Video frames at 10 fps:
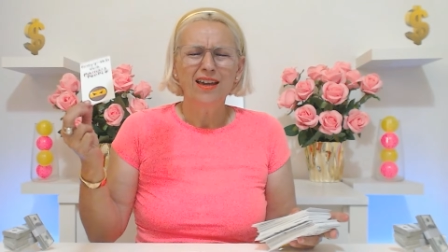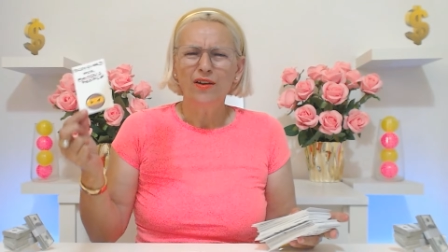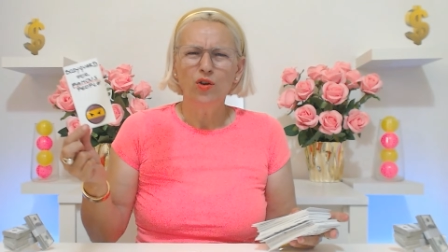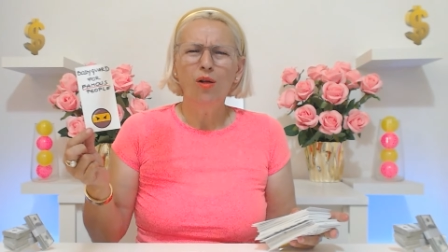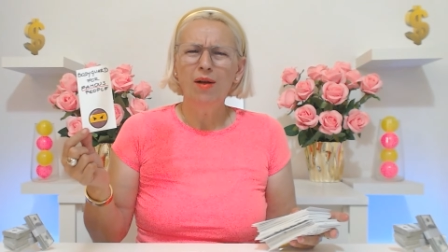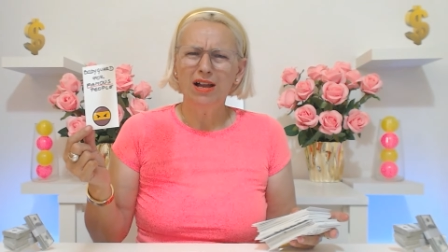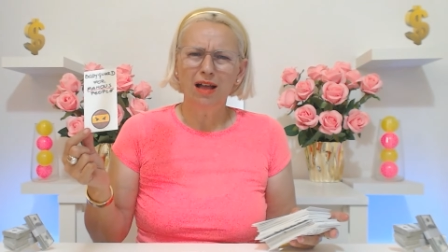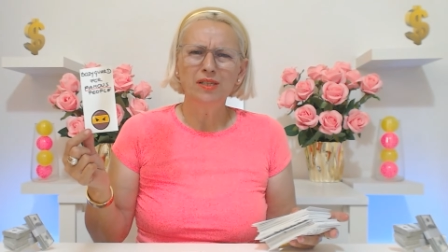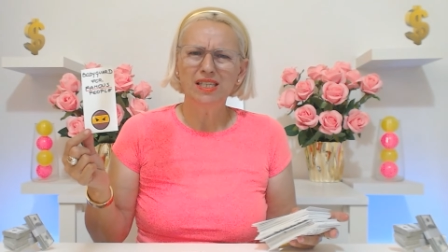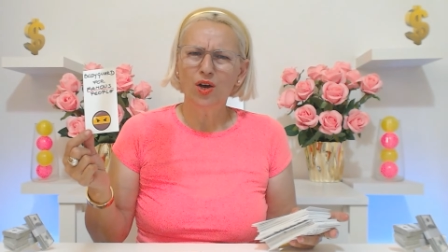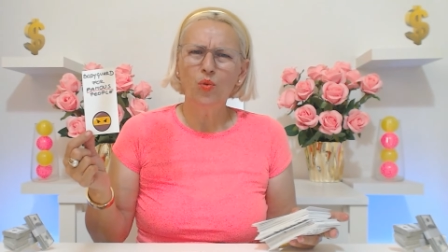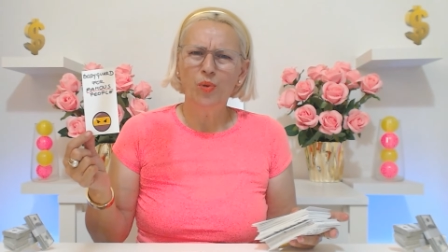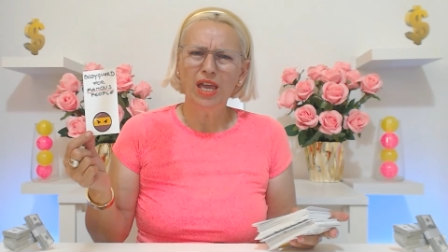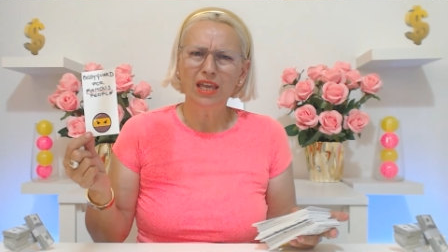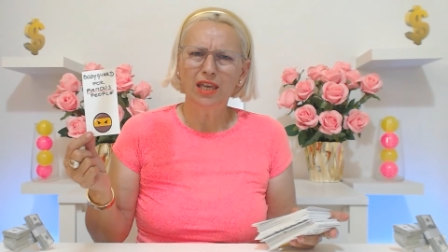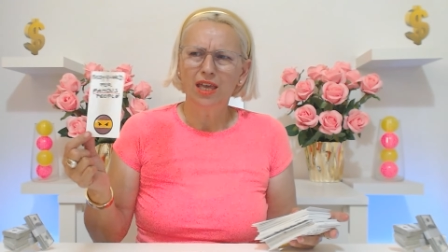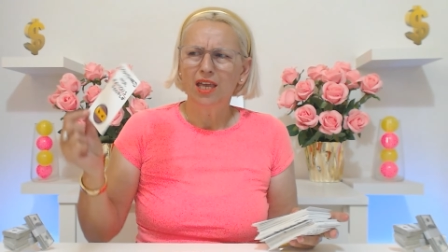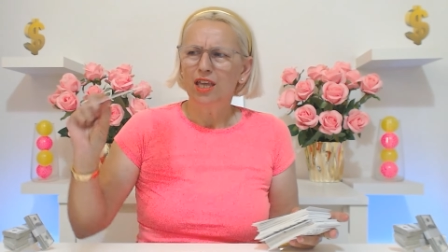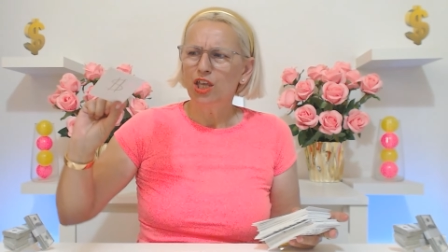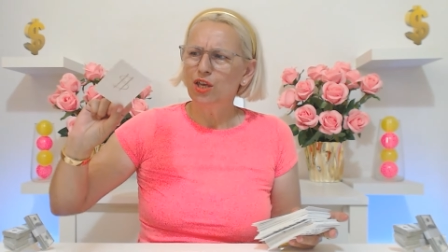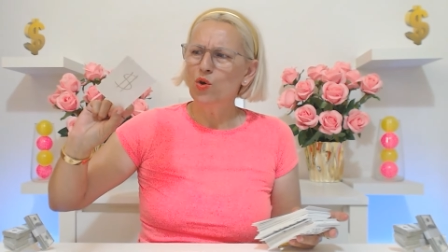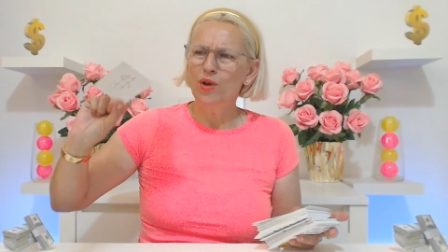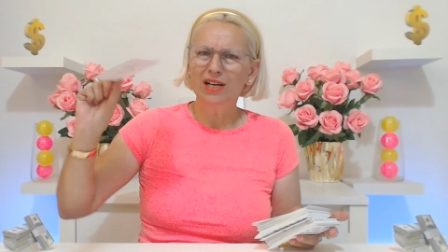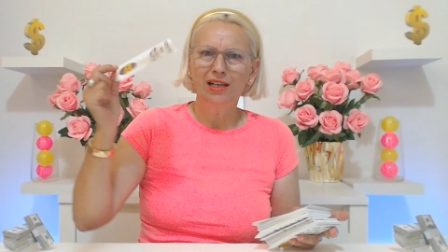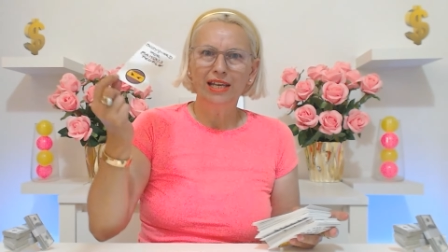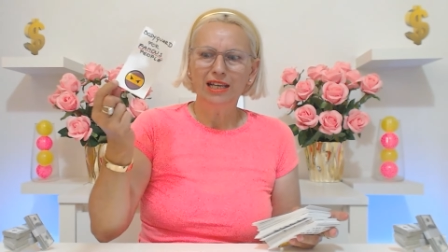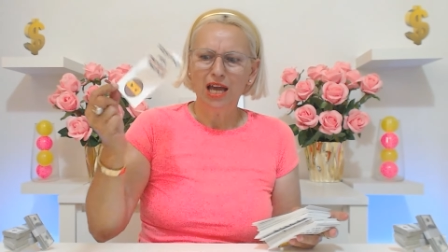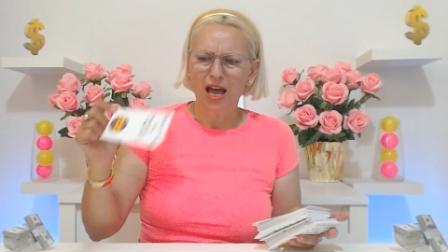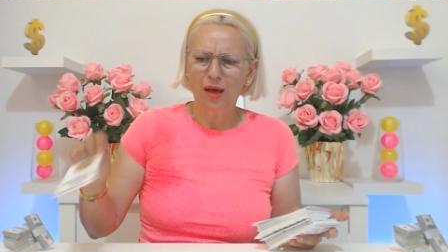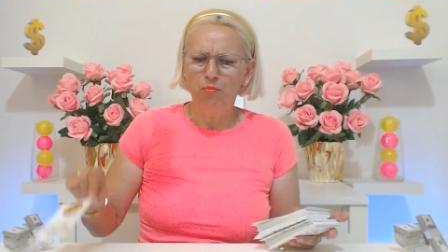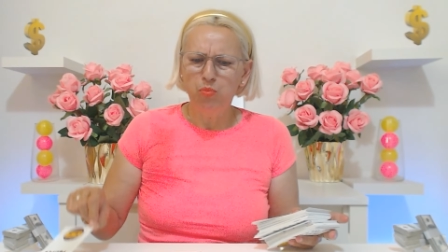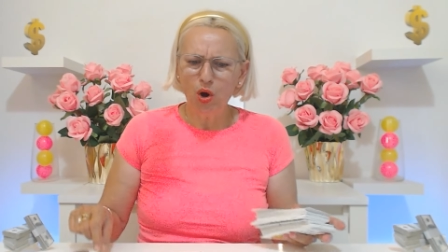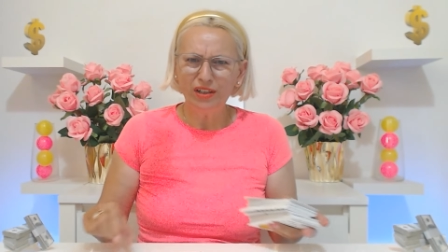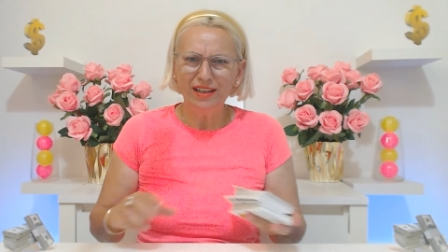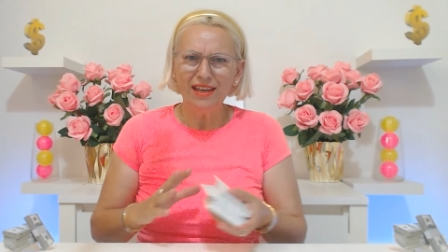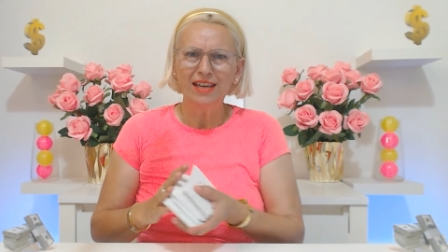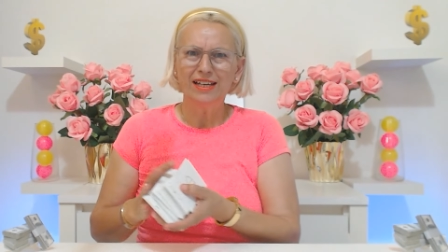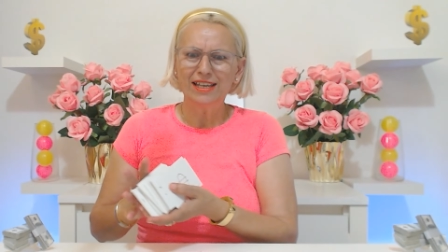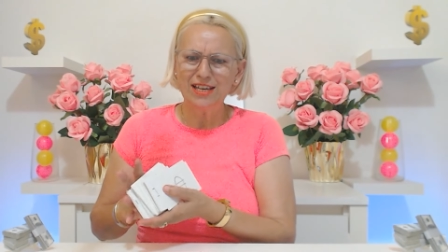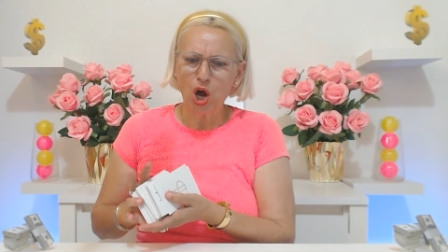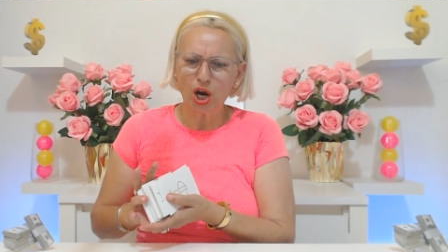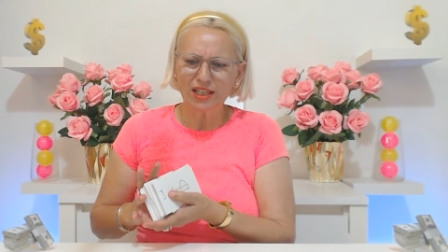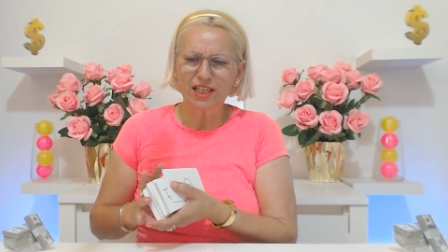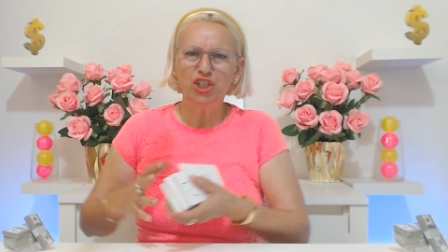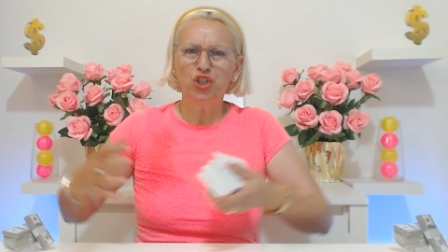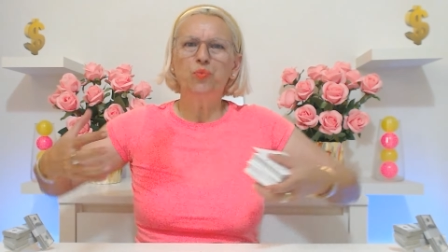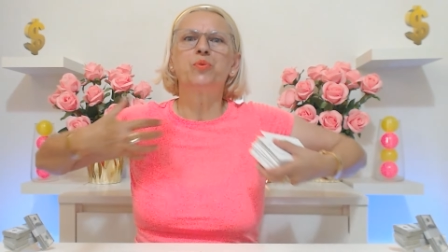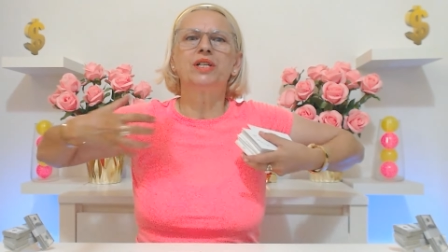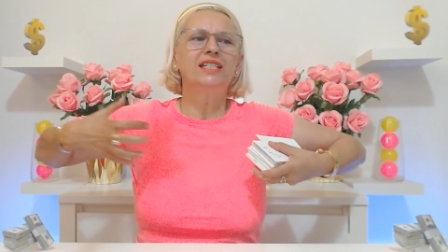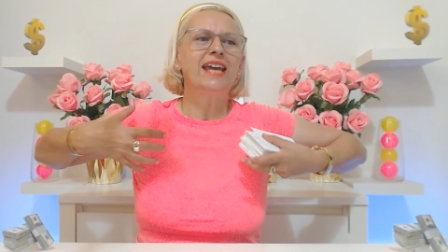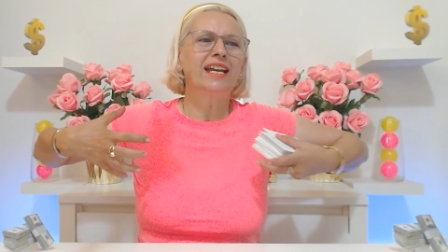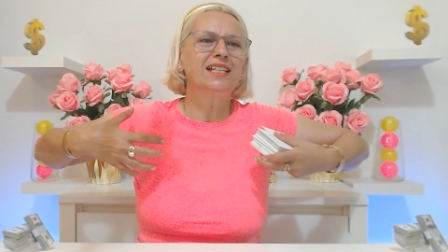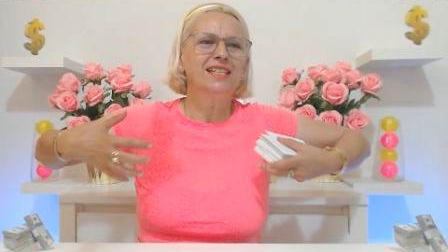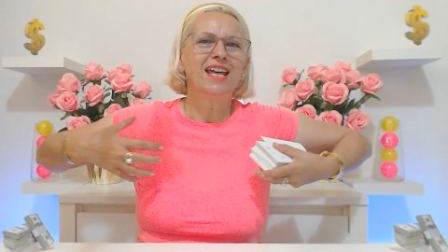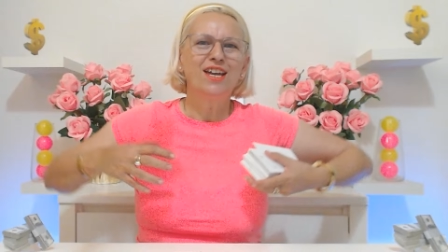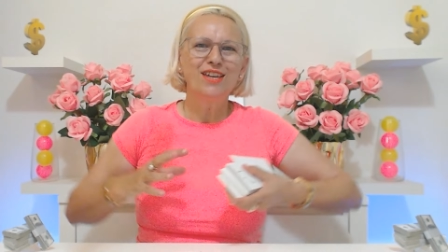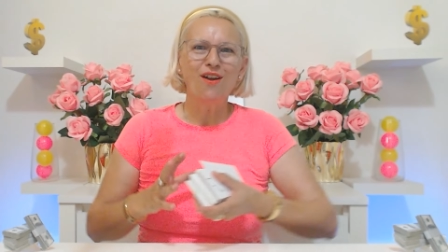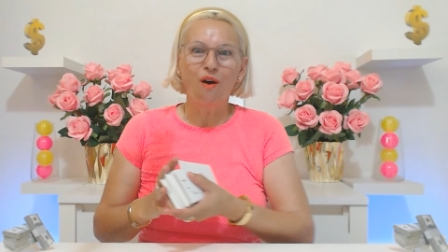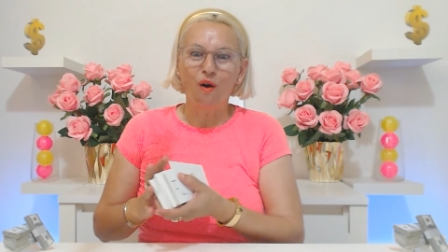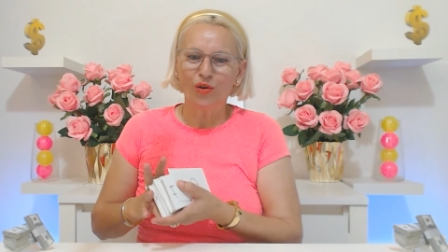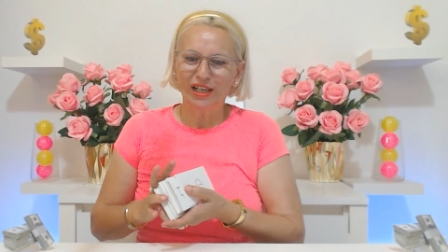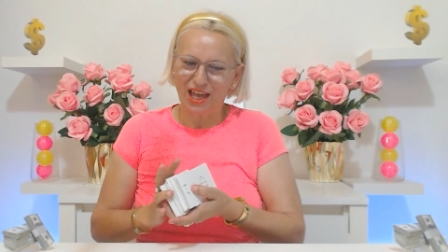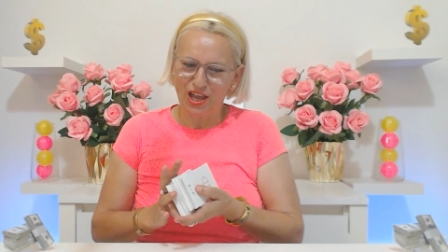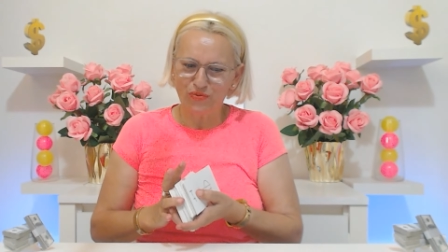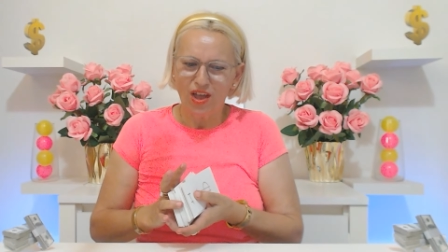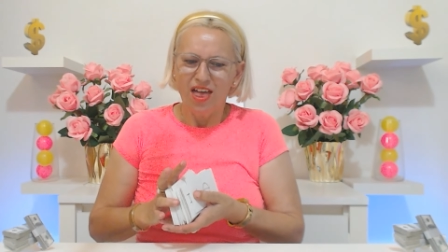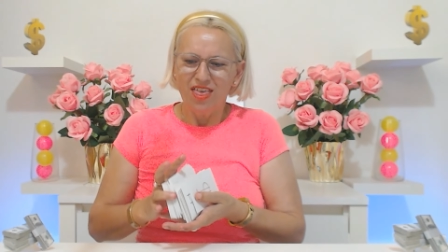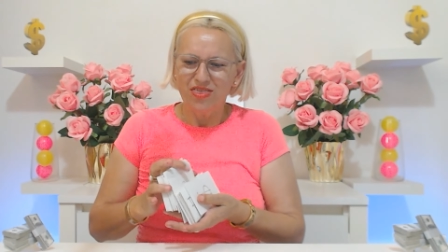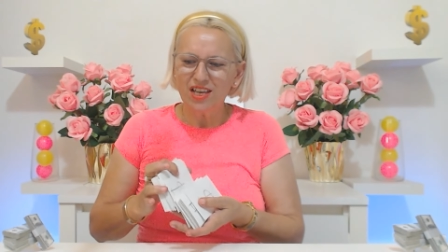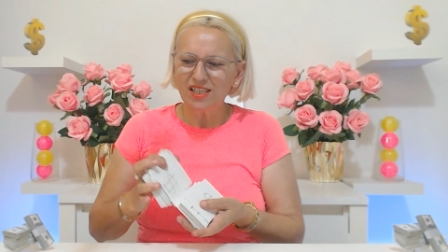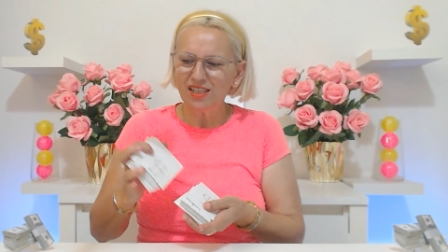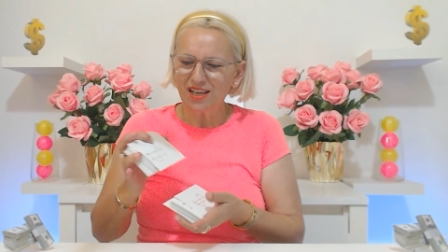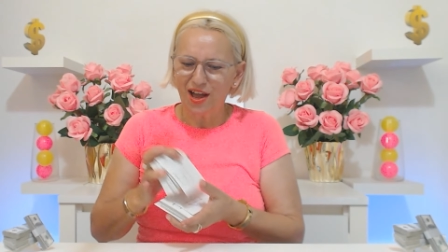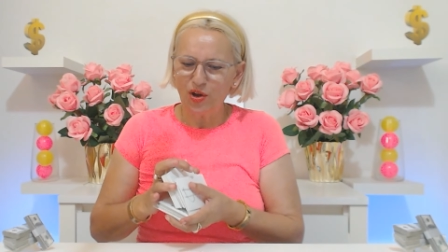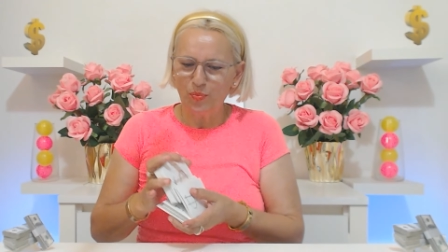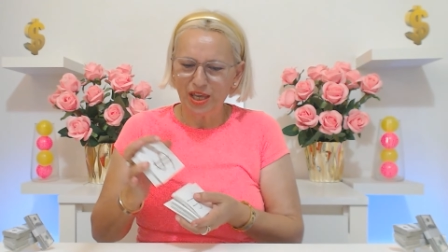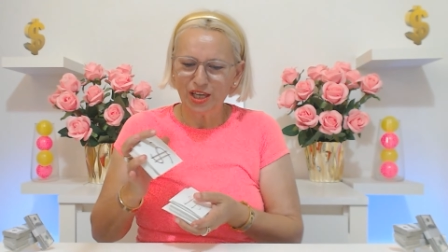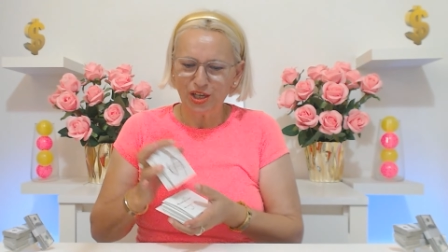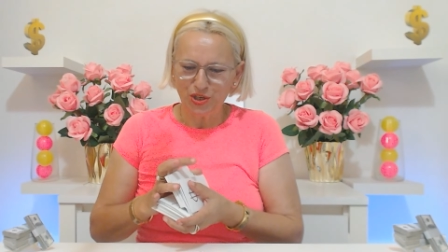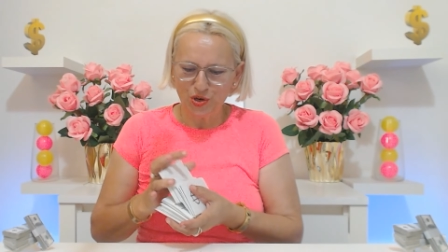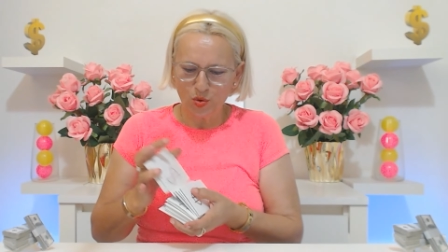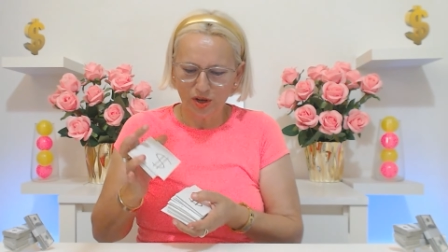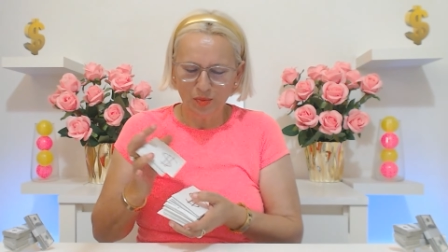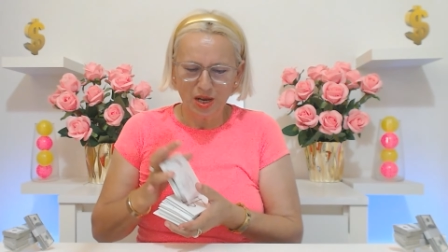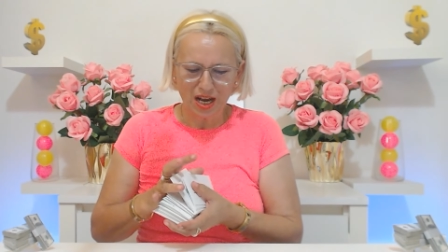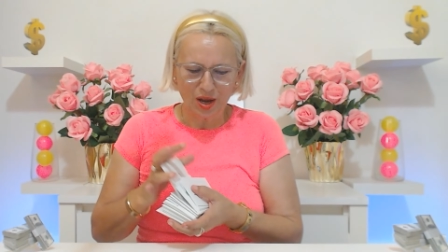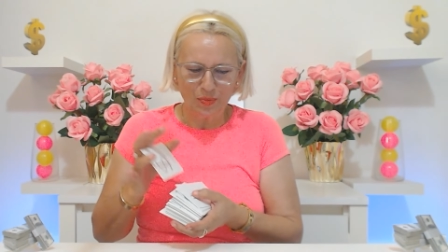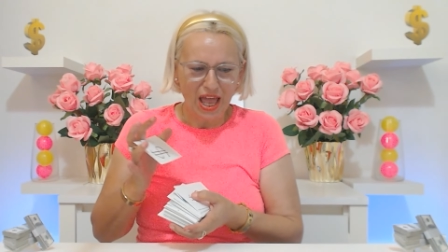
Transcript: You will become so big. You will need a body guard to protect your own life. This is how big you will become.